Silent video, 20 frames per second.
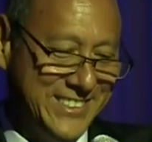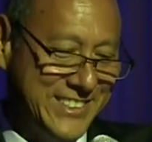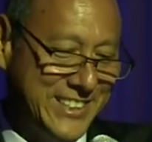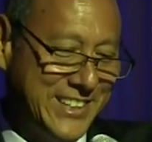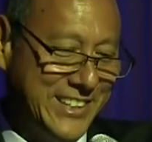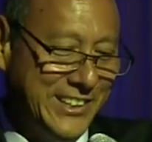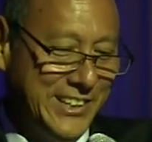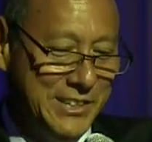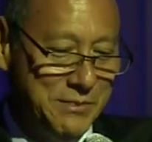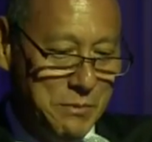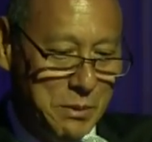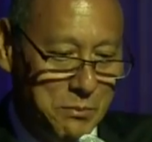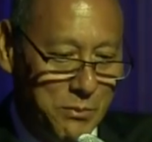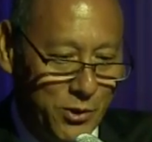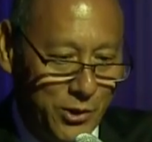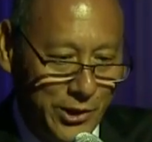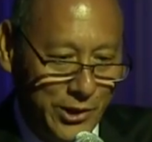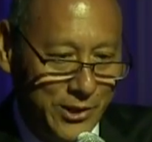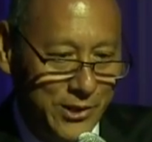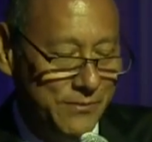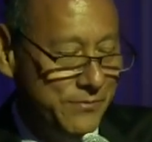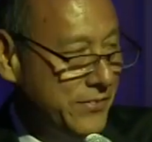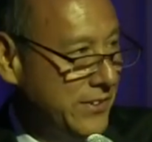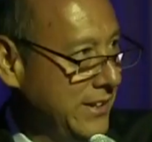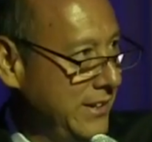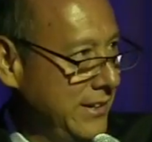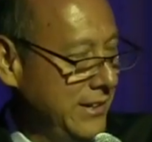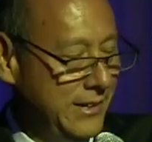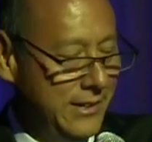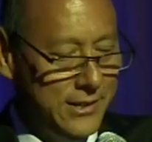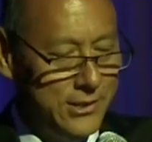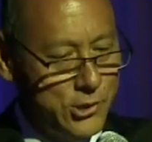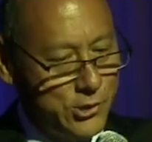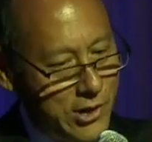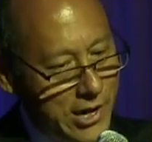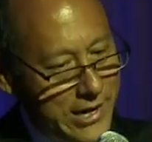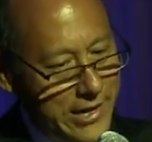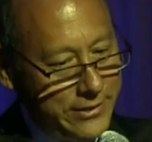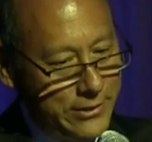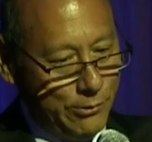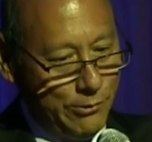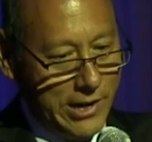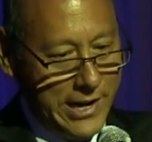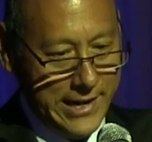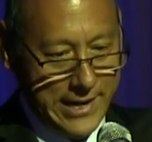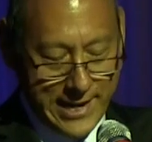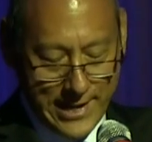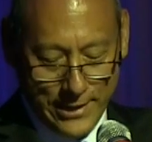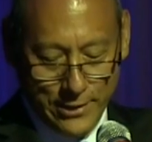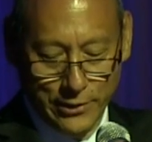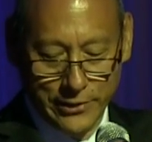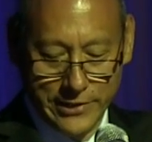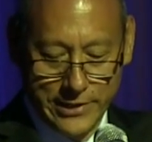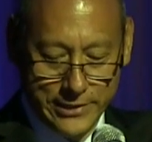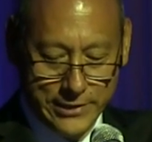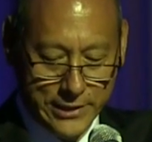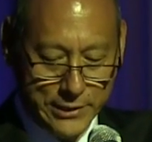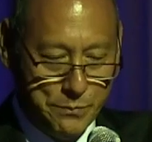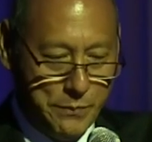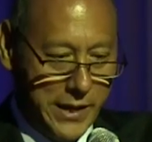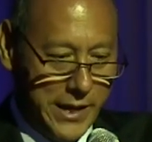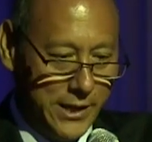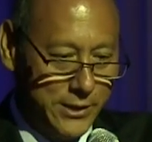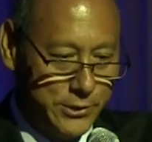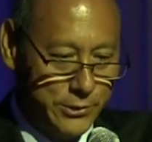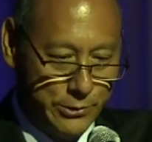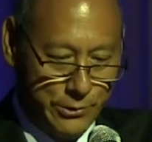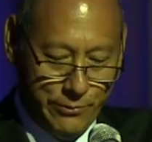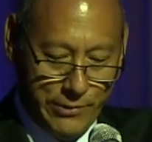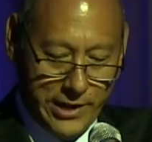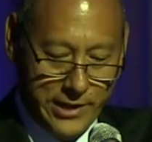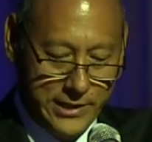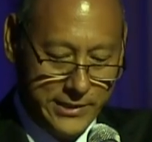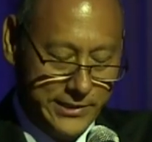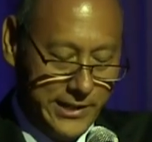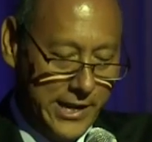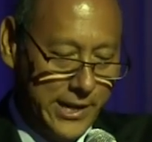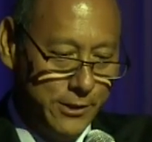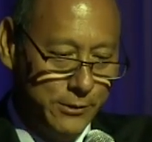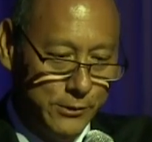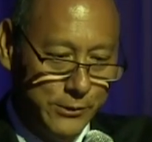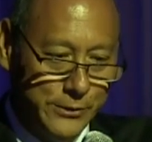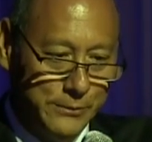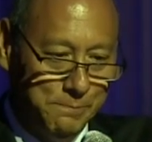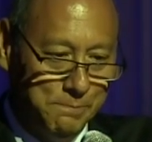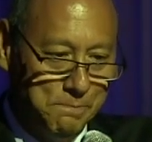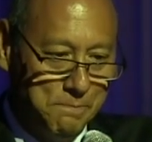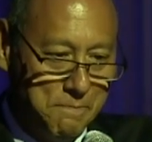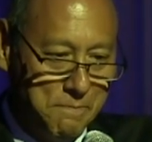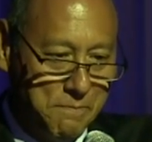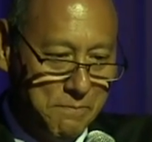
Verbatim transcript: Here's a Clinton memorial drawn at the right angle because his pants were around his ankles.